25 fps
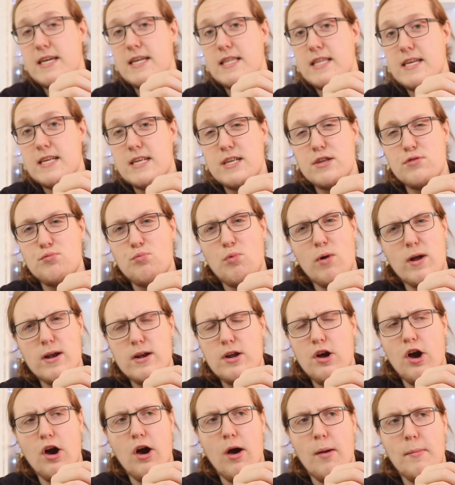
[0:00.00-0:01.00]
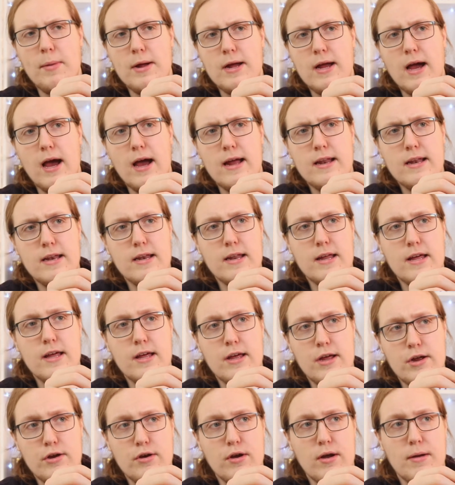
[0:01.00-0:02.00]
this is one comic I didn't
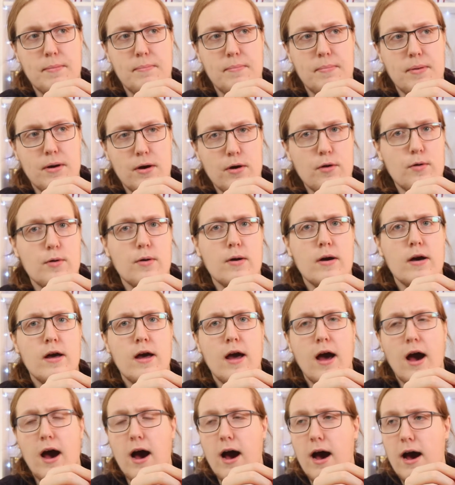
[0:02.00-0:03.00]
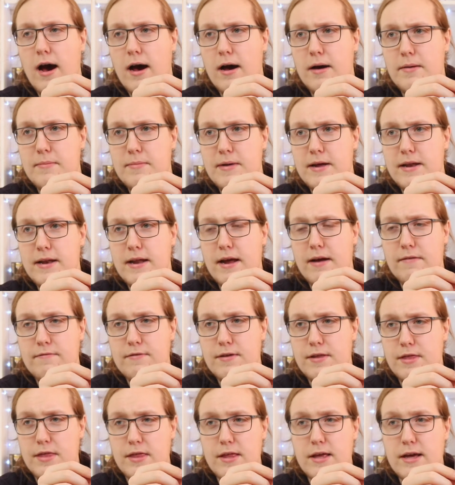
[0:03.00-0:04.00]
hear about and
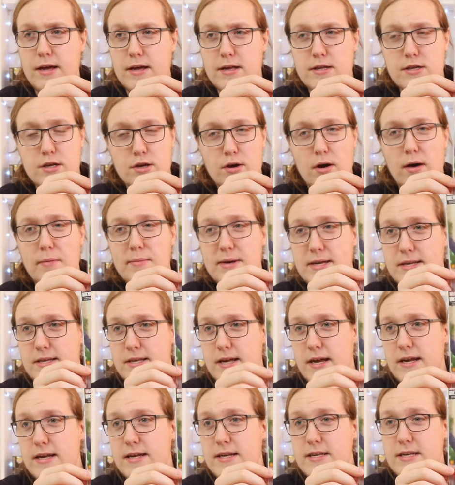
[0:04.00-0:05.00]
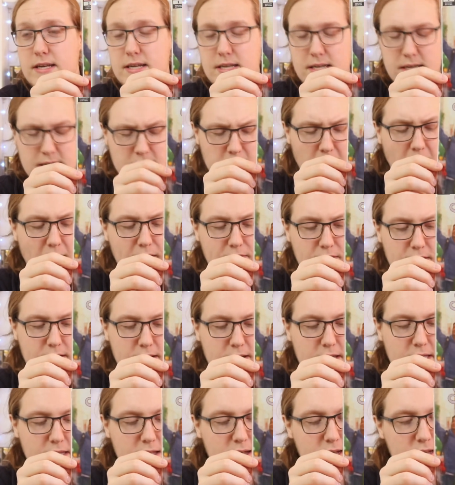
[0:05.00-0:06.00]
everything, so I'm excited to dive
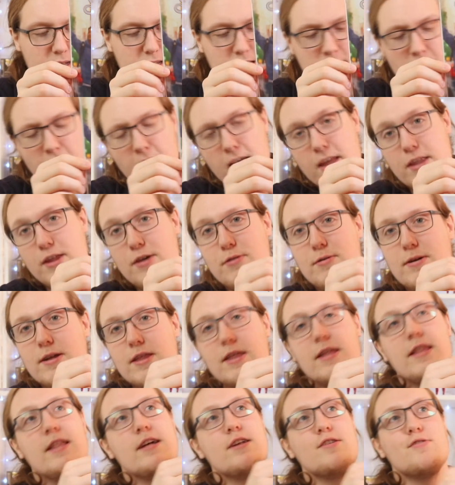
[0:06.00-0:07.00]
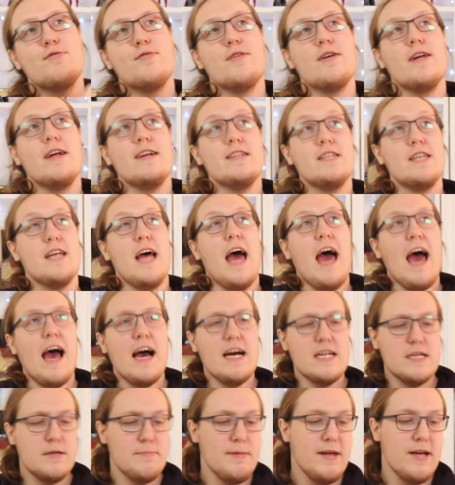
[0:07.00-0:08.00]
into this. The only thing that sort of
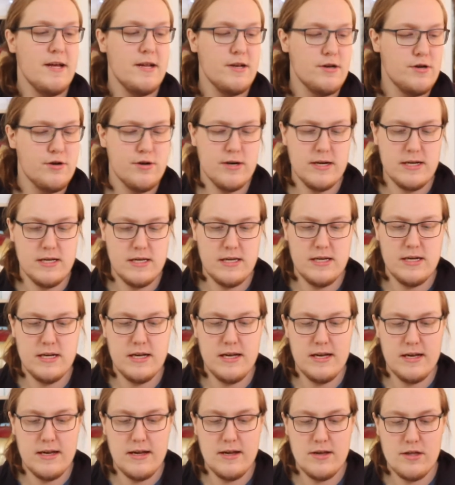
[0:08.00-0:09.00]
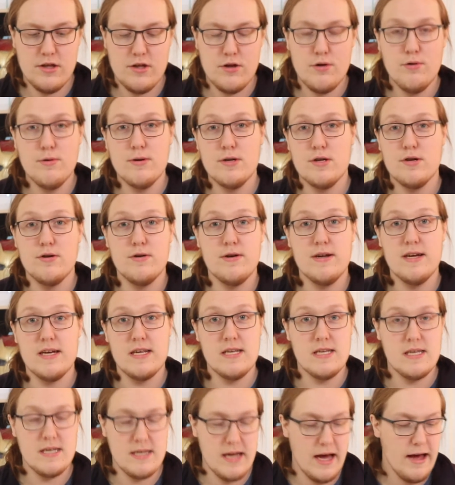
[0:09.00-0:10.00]
has me interested in it to a certain
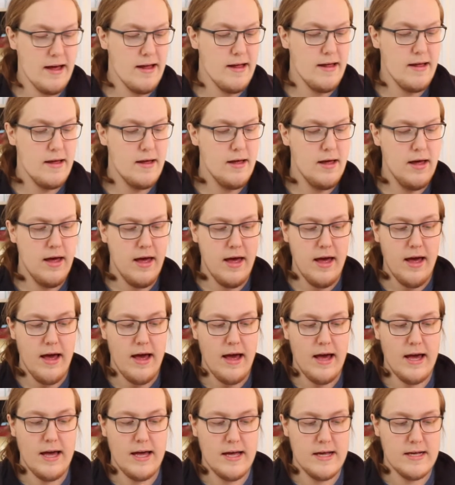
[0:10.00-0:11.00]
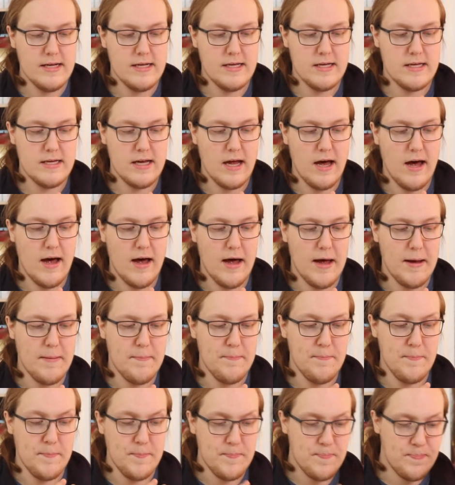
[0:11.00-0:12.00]
extent is
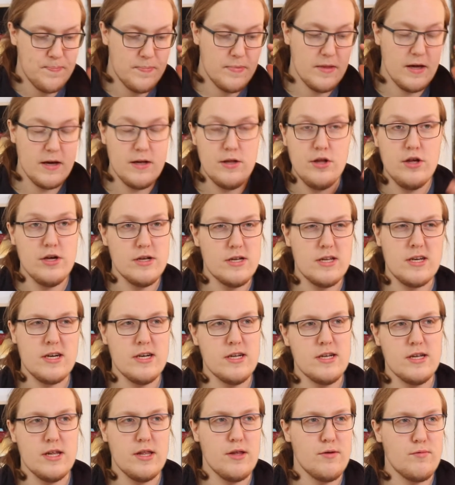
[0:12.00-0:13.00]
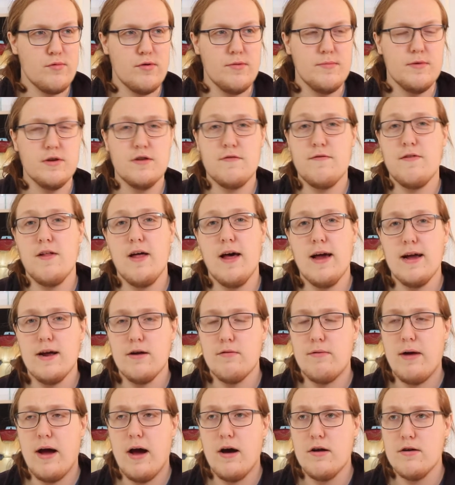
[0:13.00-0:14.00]
just because of the rumors flying
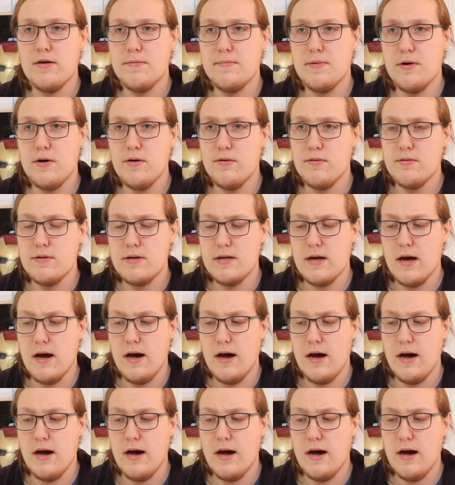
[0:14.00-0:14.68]
around about